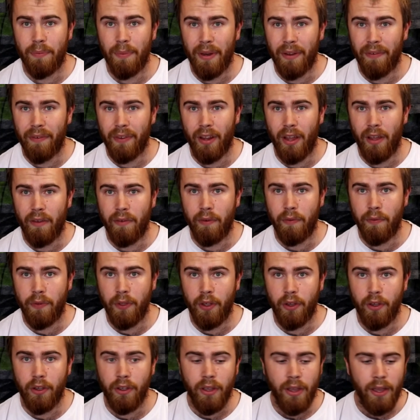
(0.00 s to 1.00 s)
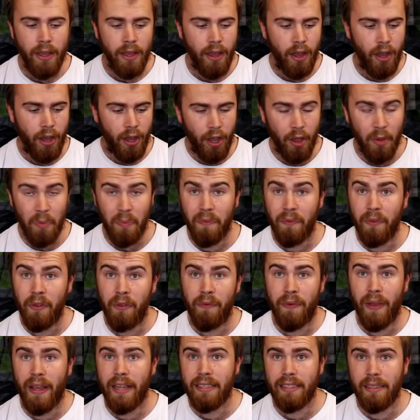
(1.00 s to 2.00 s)
bit of an overview. Hope you
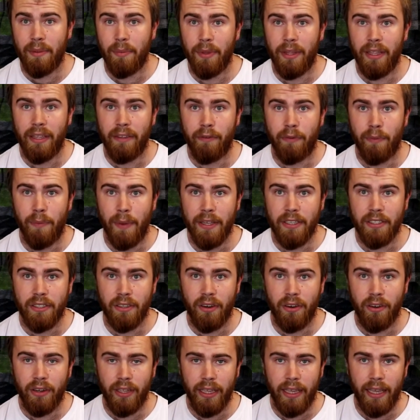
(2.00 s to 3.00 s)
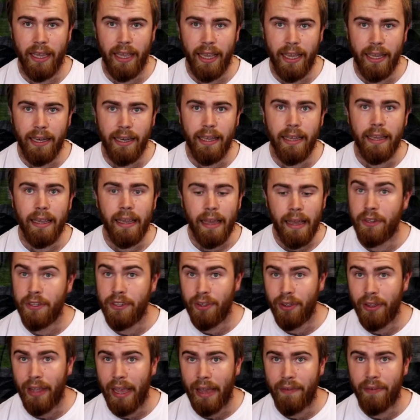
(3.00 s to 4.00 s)
found some of the information on here handy. If you
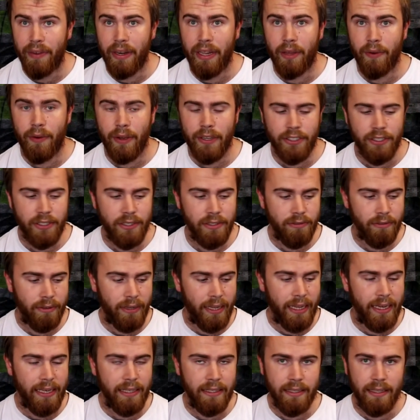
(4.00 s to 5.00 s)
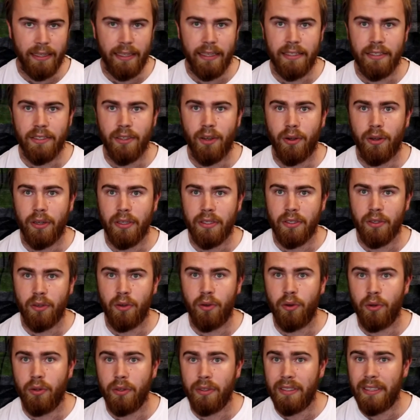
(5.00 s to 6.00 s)
do have any questions relating to these sockets
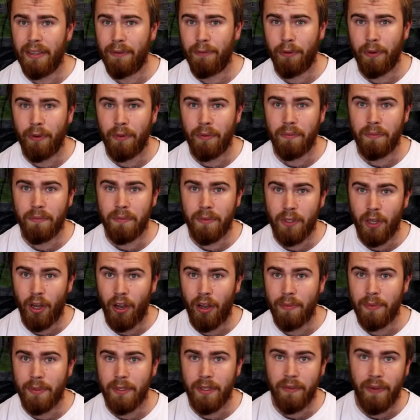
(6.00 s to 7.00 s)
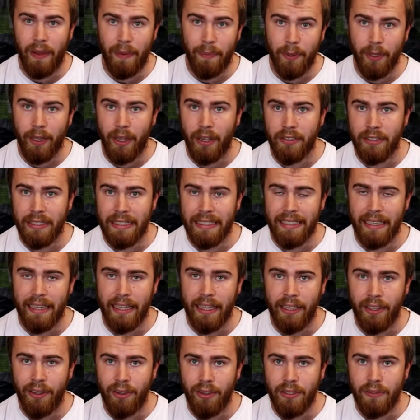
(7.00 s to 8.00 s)
or different types of applications that they're
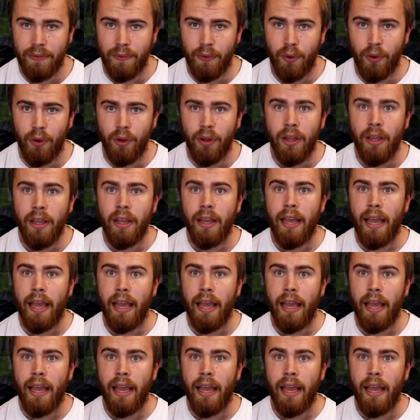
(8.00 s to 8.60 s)
used for,